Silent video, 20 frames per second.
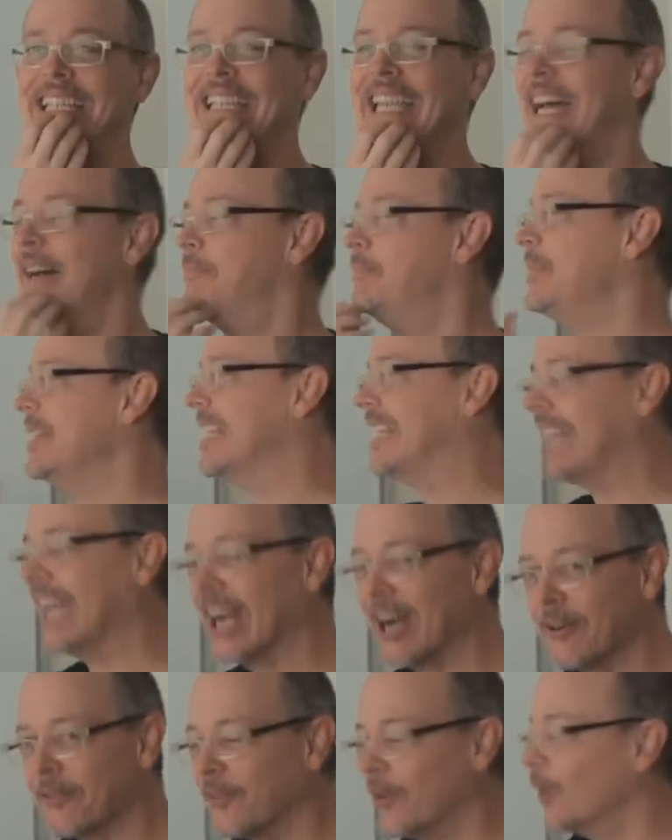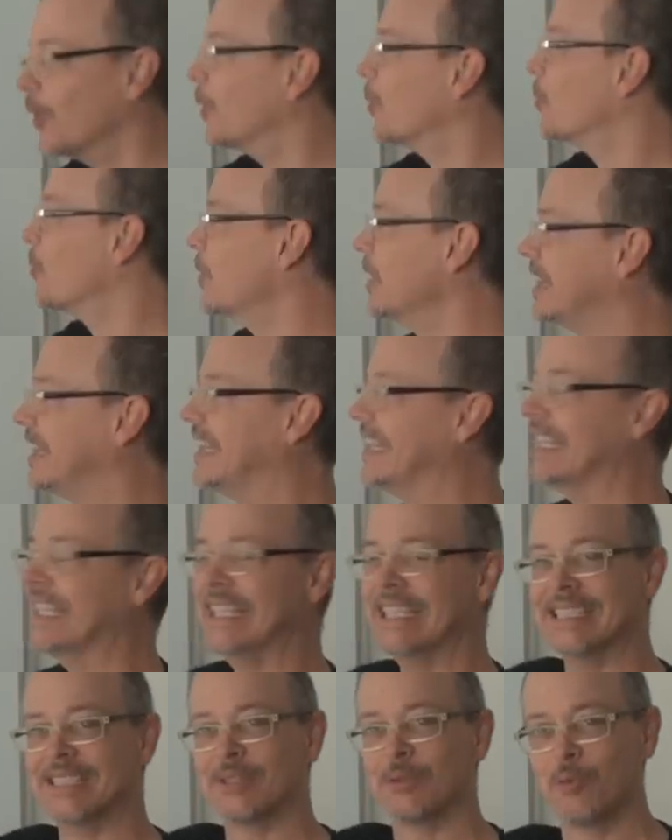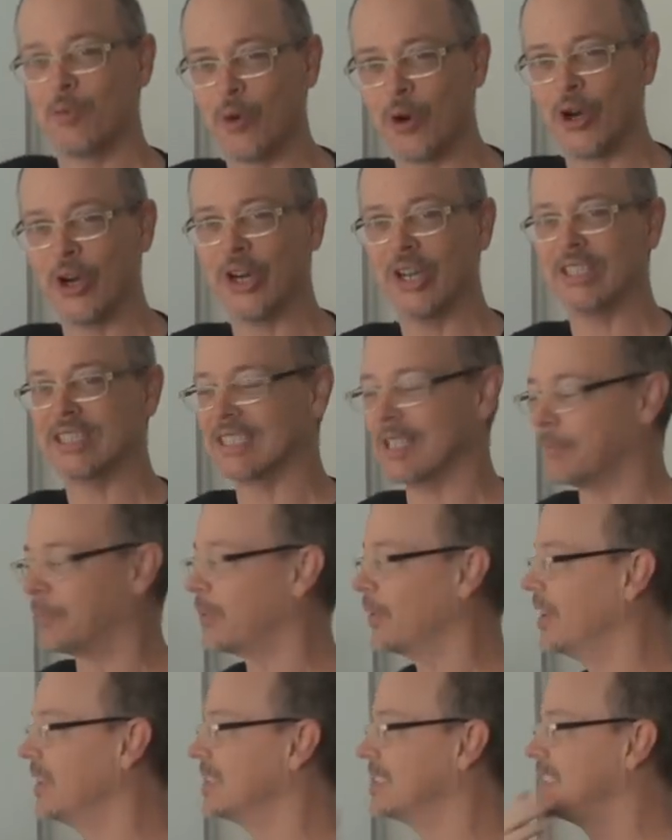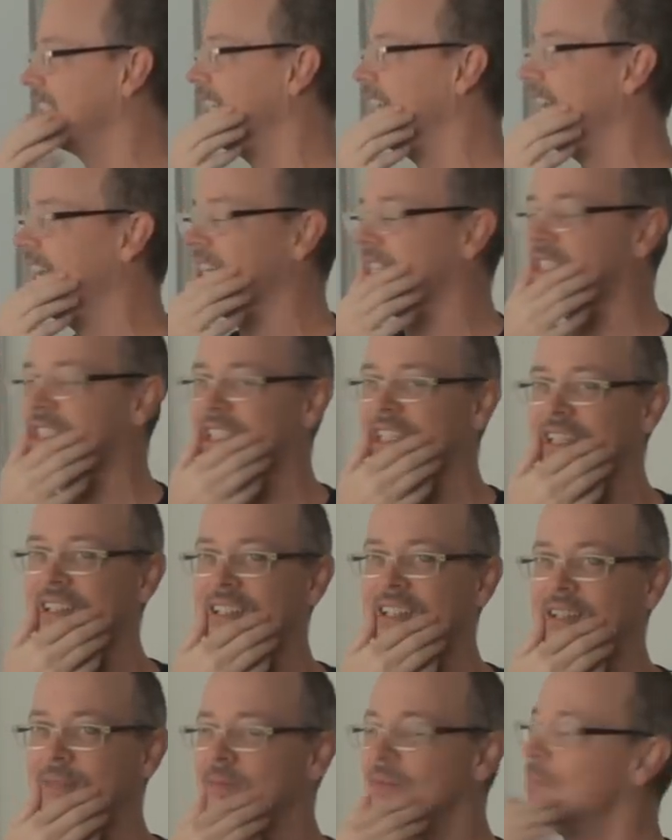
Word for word: Yeah, be careful with these words, the pronunciation,